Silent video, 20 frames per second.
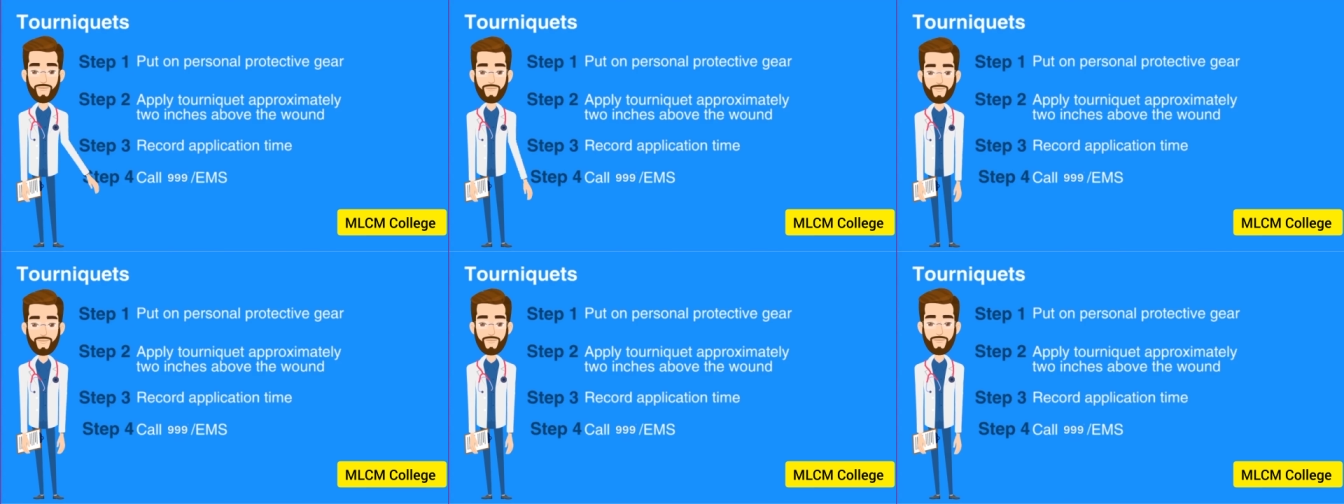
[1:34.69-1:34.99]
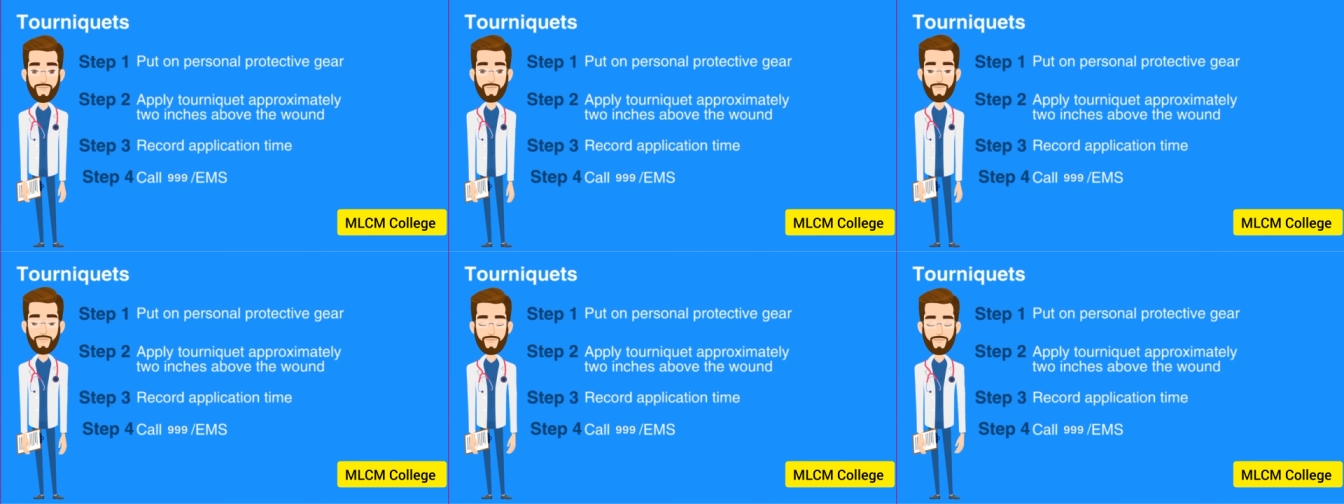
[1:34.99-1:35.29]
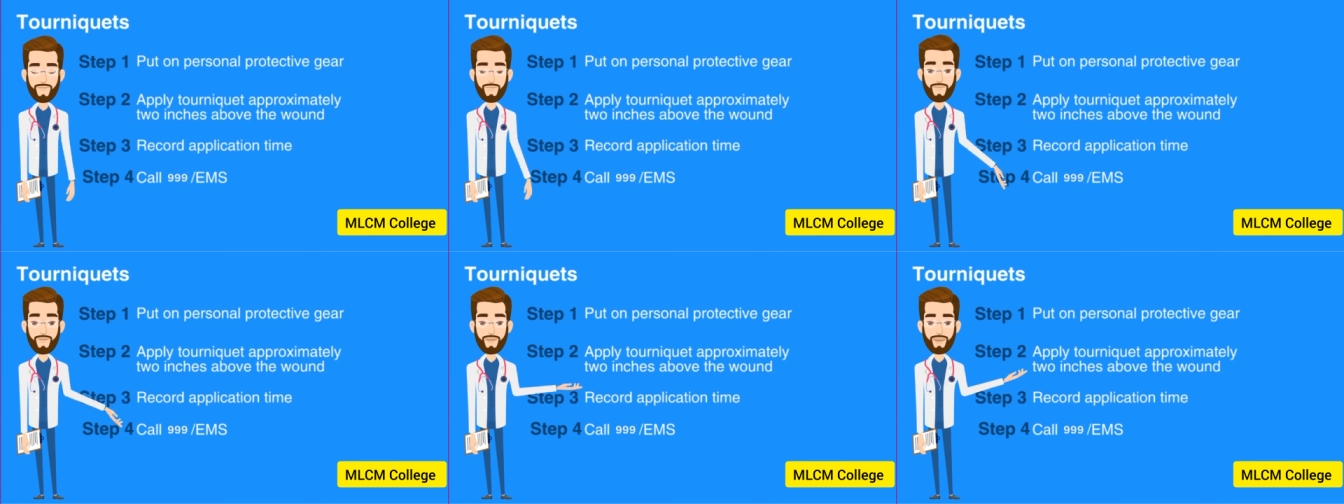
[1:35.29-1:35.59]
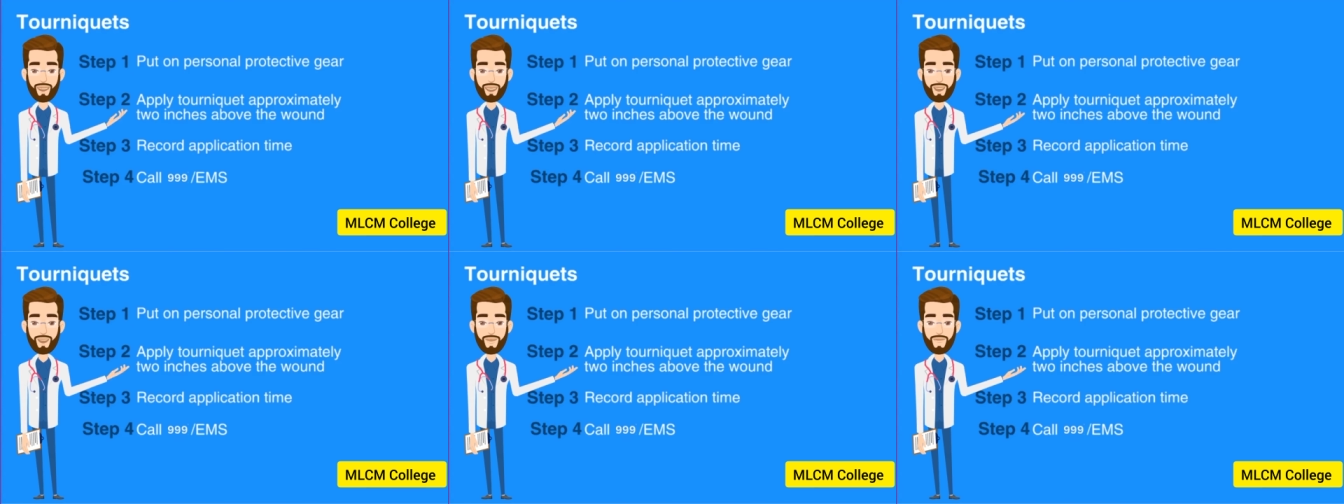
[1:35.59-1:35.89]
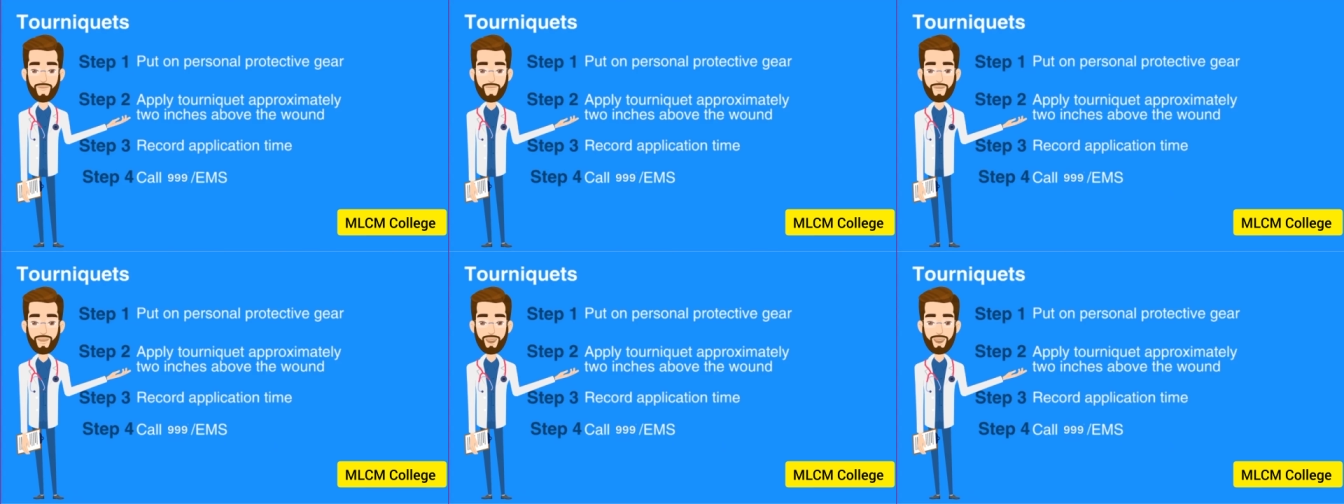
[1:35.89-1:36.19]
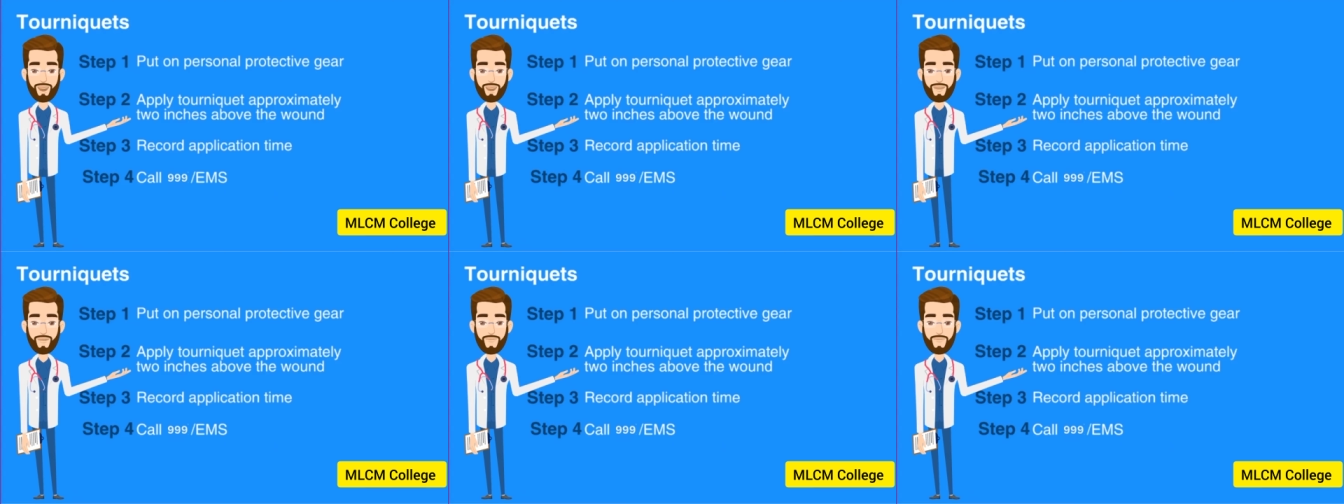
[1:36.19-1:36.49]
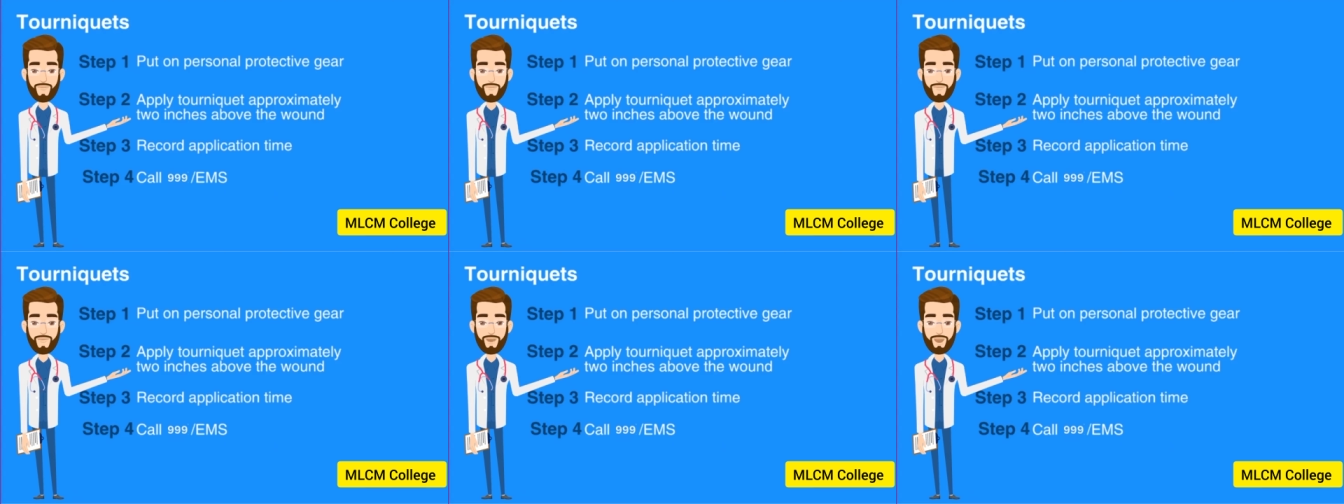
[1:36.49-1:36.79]
Step 1. Put on
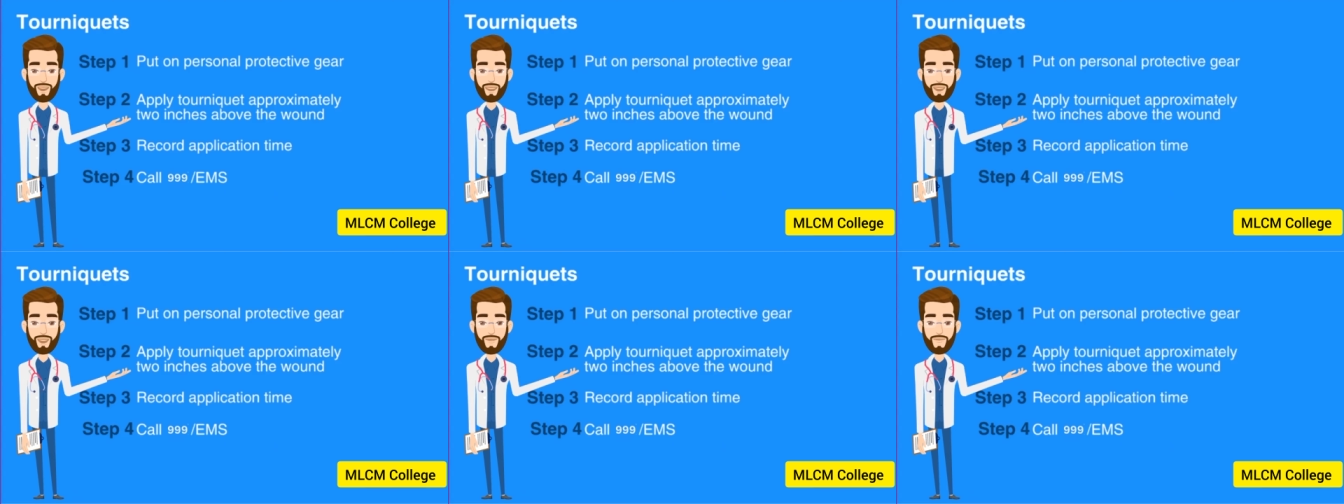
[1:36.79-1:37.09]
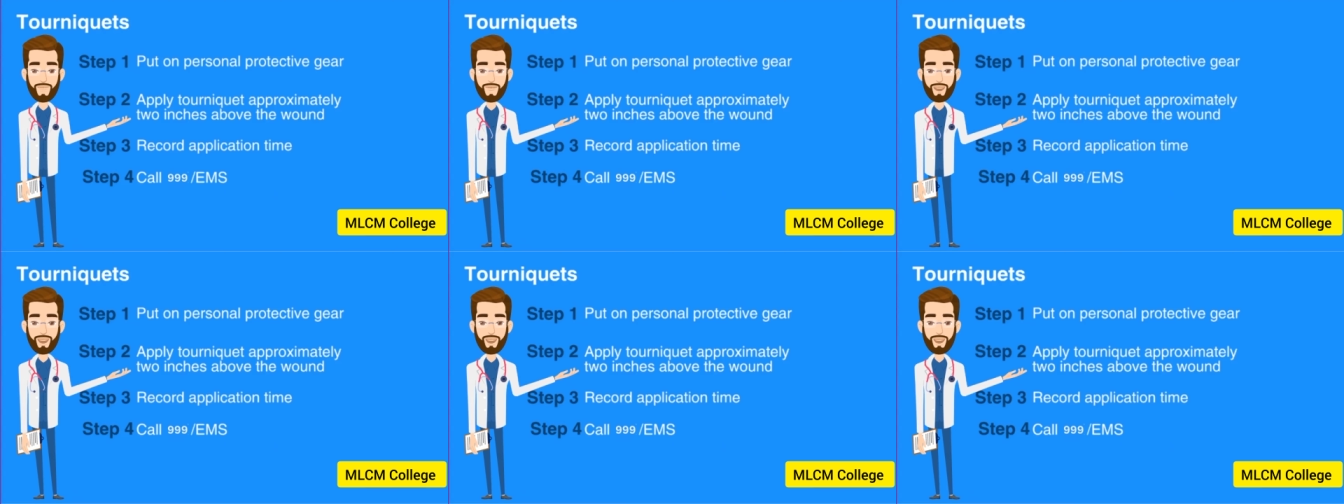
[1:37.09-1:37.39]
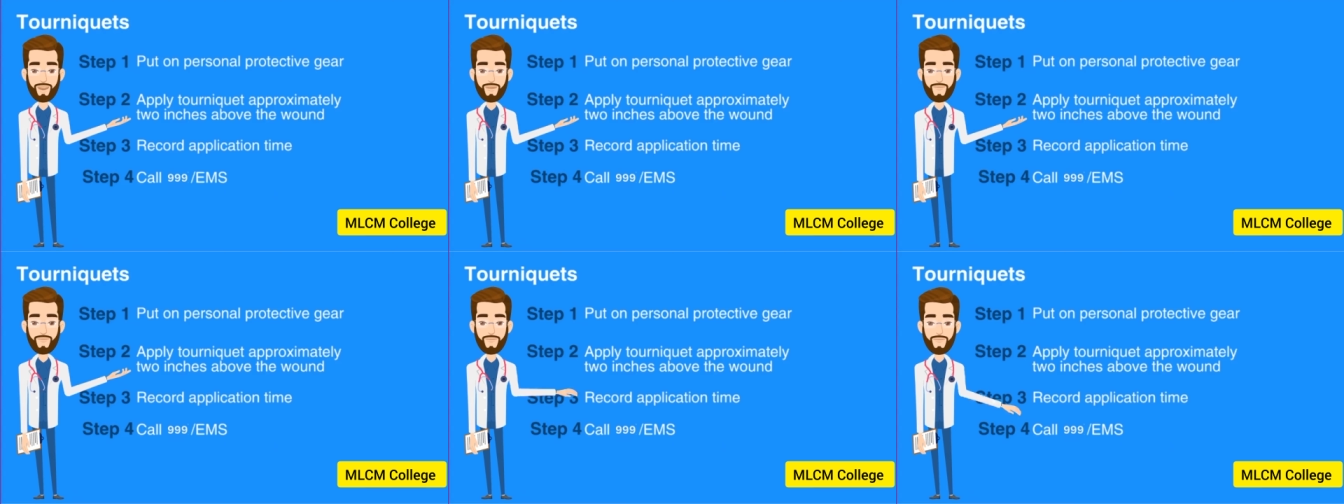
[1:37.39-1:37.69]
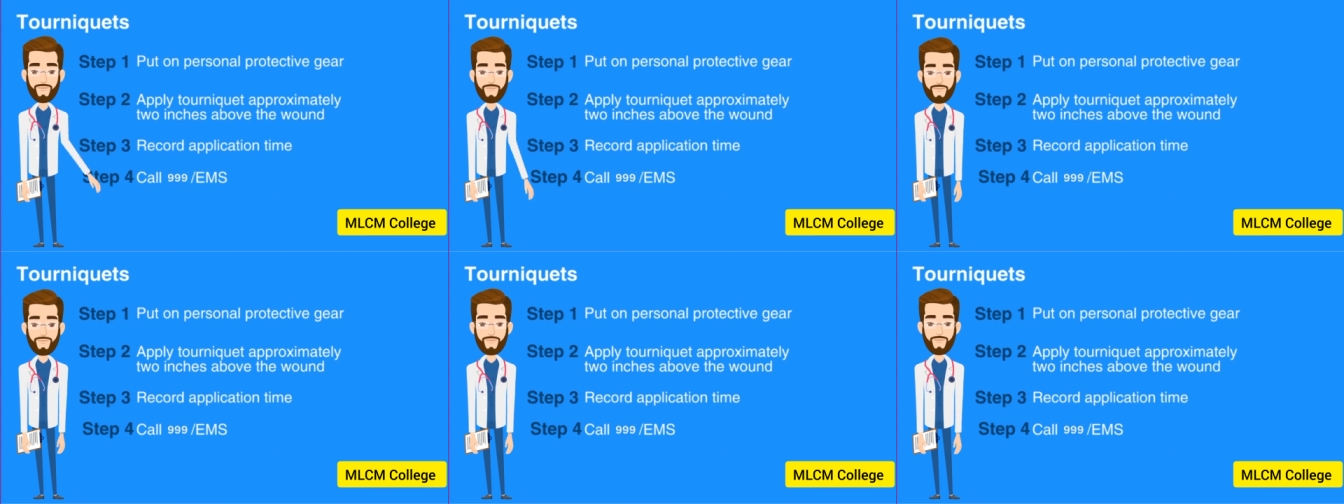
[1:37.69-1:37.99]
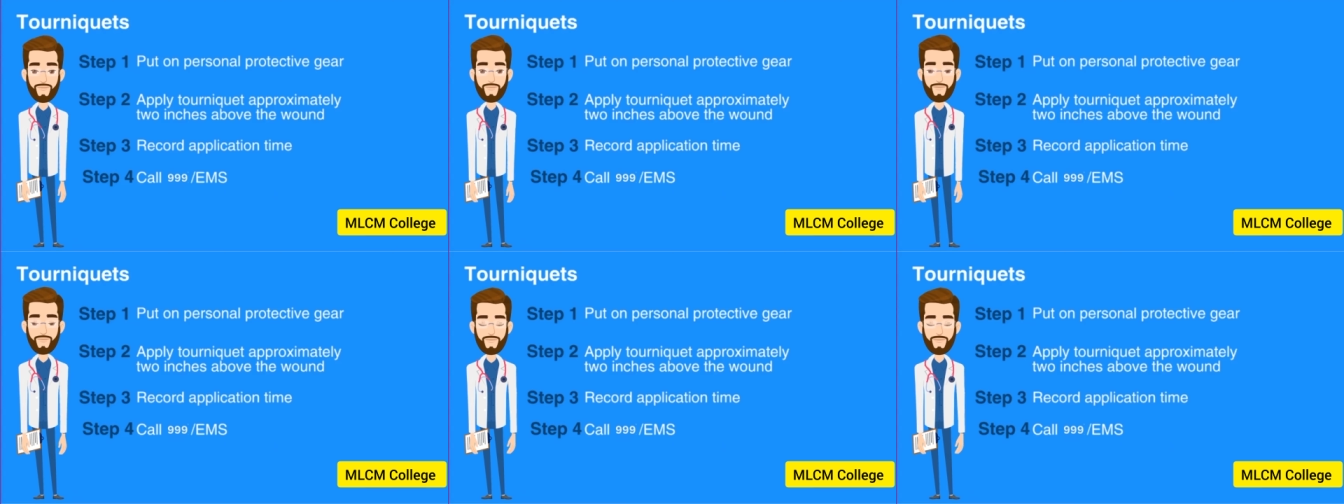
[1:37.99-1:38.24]
personal protective gear. Then.